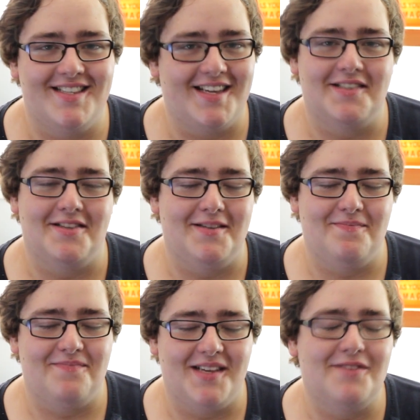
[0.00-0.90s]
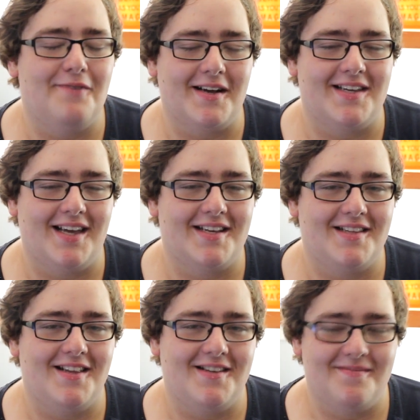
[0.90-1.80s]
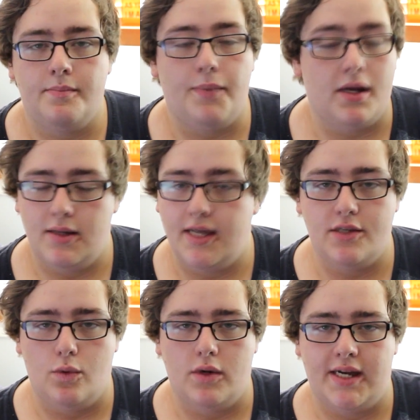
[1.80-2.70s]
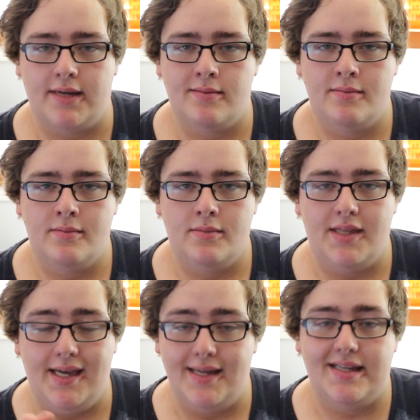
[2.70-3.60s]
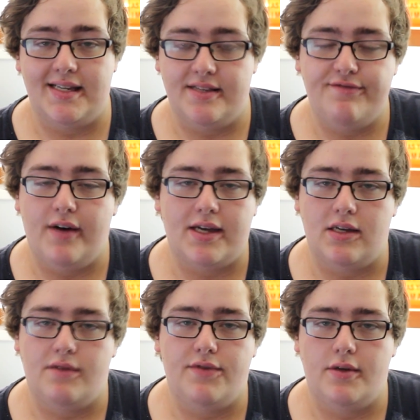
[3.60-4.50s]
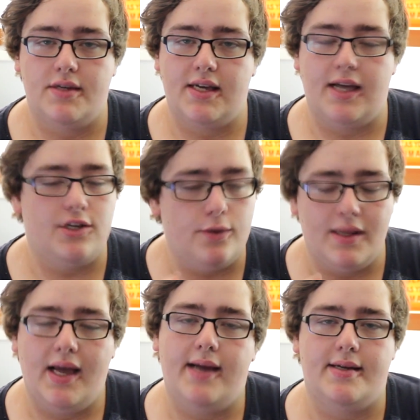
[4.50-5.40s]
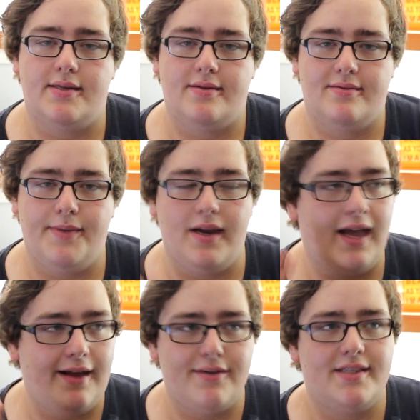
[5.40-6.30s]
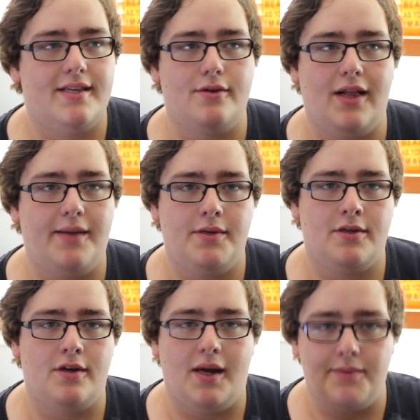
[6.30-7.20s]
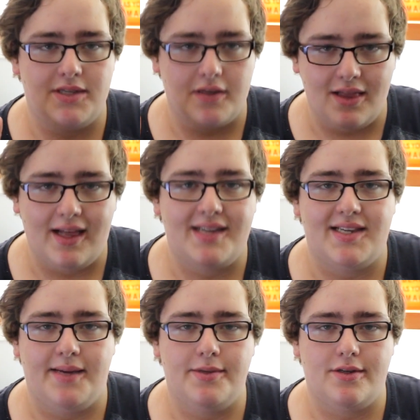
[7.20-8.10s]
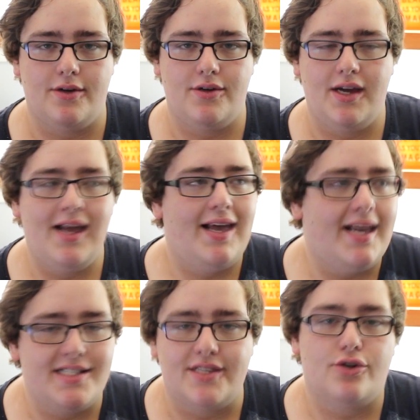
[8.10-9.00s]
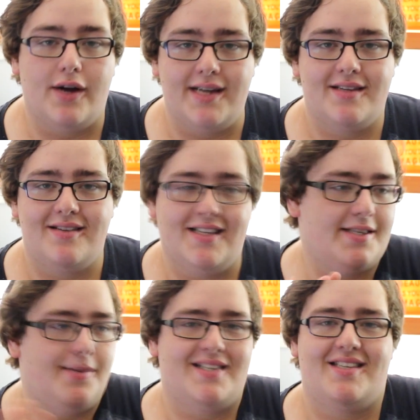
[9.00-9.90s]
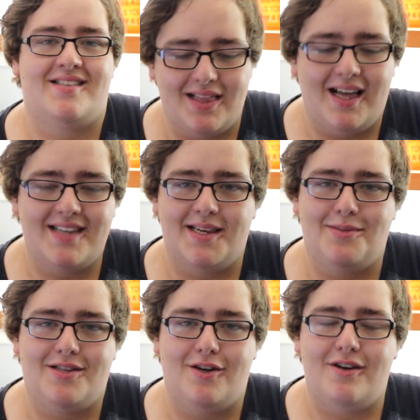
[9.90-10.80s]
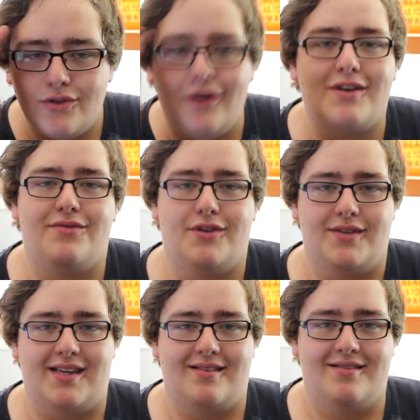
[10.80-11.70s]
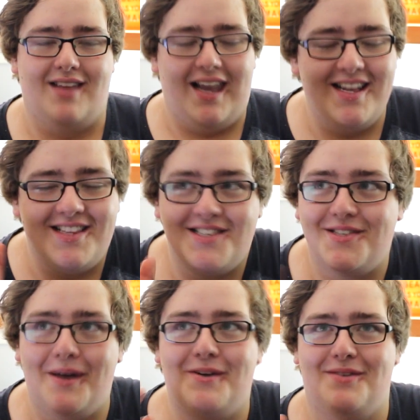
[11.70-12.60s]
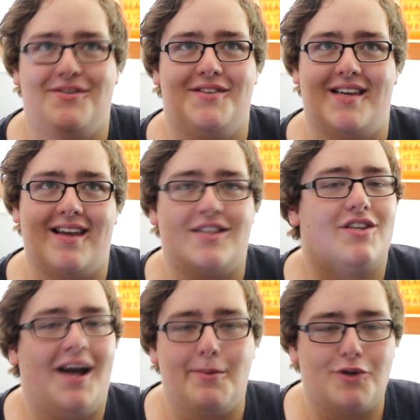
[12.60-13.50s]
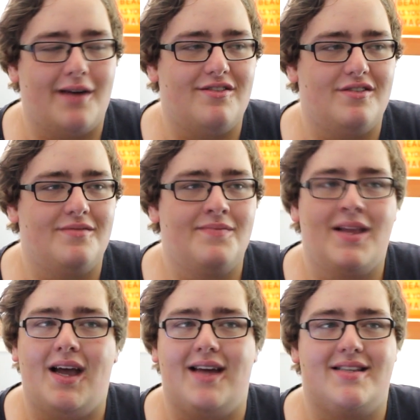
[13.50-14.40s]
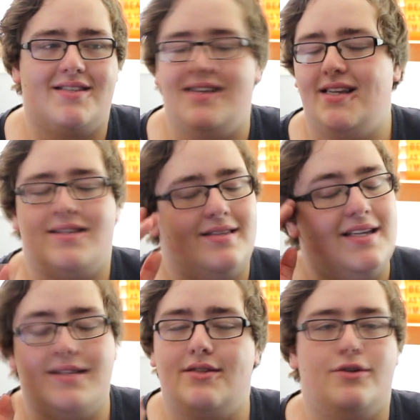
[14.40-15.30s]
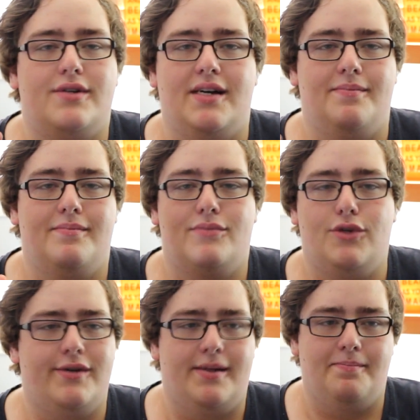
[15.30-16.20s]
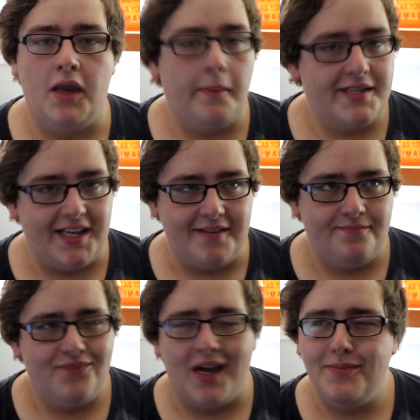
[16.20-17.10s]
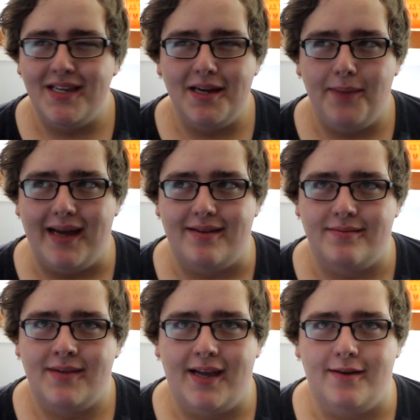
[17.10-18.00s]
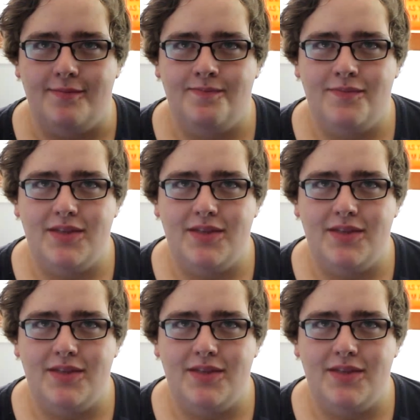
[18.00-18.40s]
It's excellent. It's fucking excellent. But here's a warning. The ending is fucking confusing and you will hate it. But every single episode up until the last episode is great. It's amazing. The last episode, so confusing. It's so confusing. There's time travel and it's too dumb. Too dumb. Number 10. I'm seeing a pattern. Hang on.